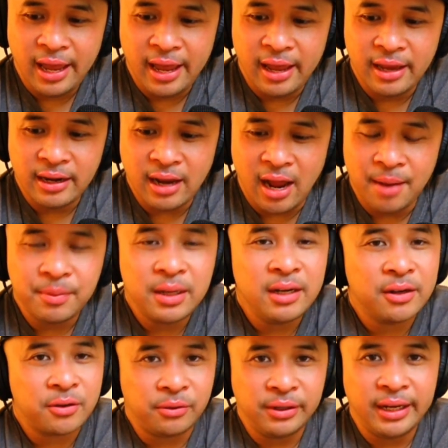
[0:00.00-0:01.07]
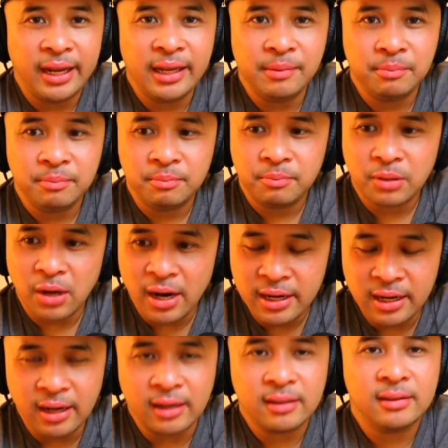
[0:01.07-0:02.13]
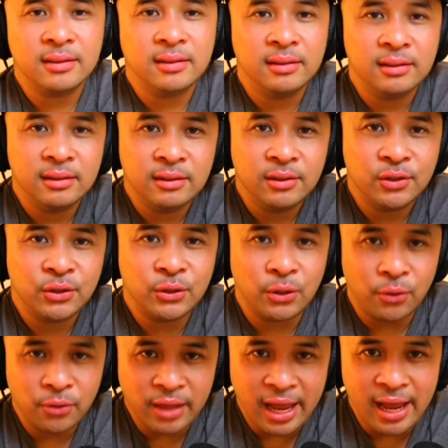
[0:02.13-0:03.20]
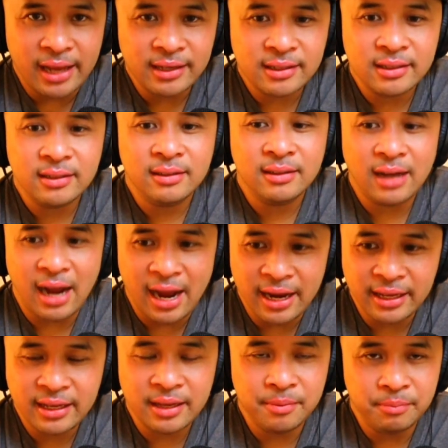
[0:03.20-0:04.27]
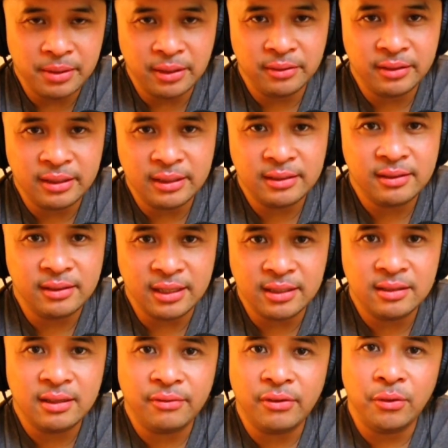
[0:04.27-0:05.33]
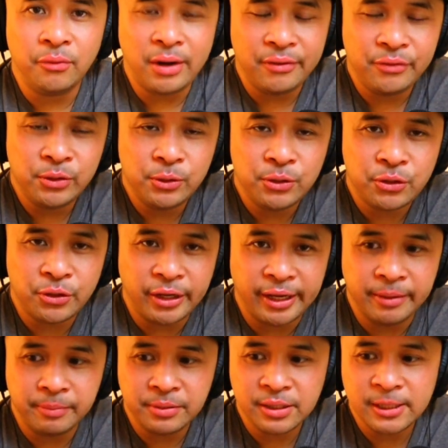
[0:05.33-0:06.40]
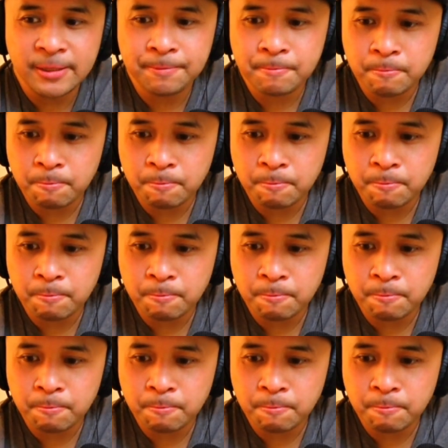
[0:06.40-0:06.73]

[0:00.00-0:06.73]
and I'm gonna create products so that I can build these different revenue streams,